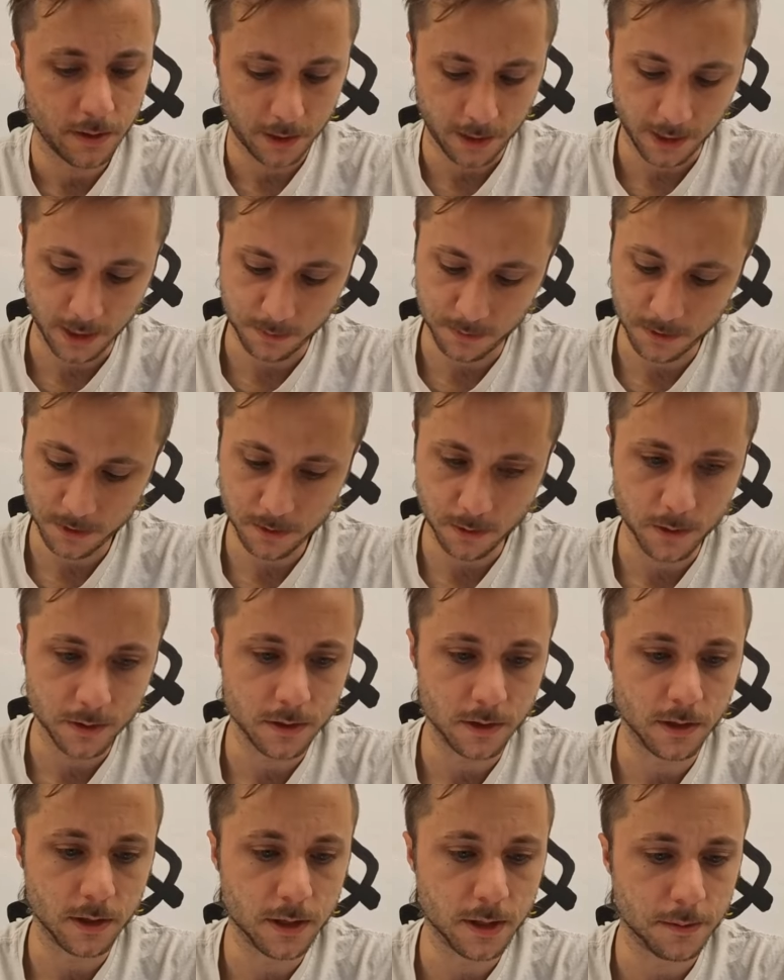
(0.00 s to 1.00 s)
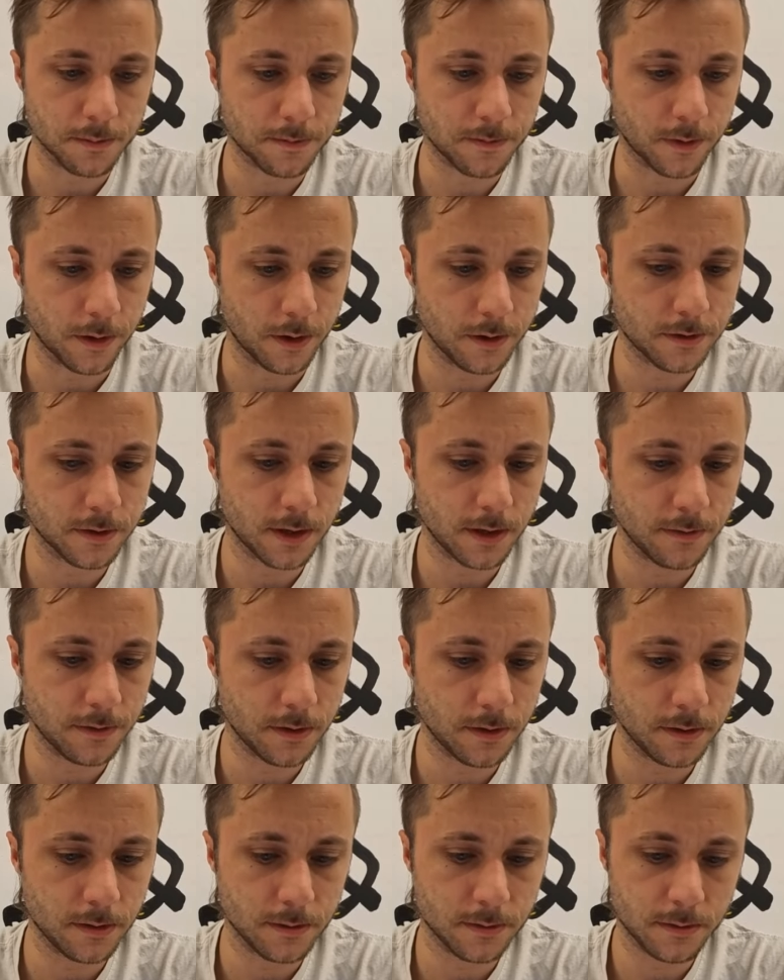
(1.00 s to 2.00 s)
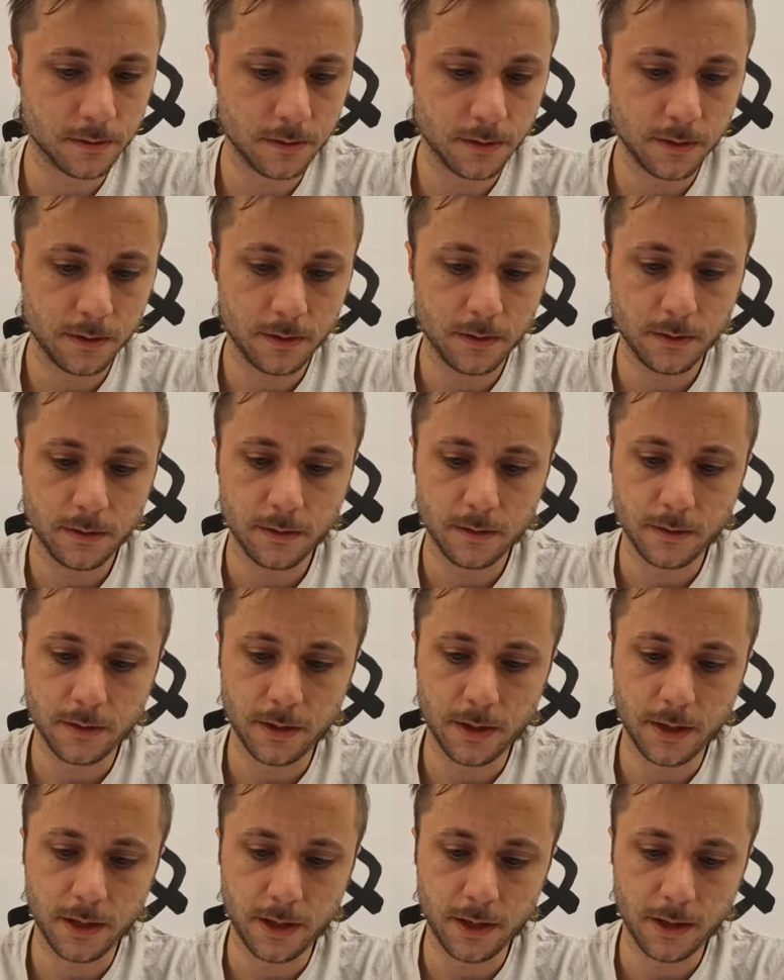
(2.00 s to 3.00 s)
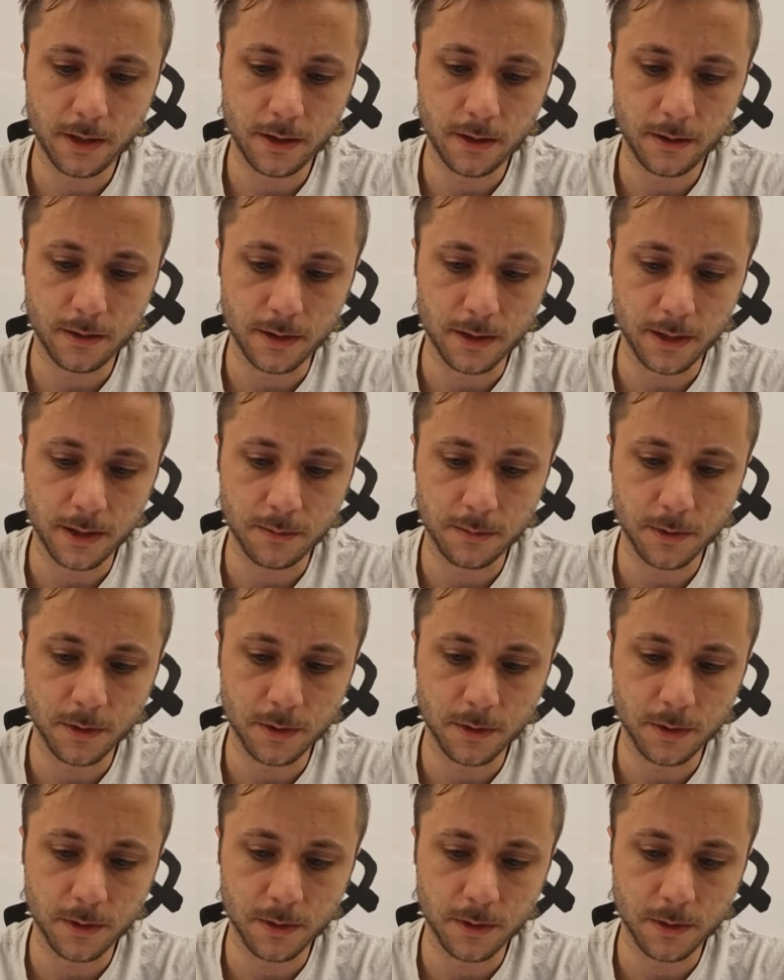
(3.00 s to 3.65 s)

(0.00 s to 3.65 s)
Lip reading: And I'm just going to look up Fardriver, and I'm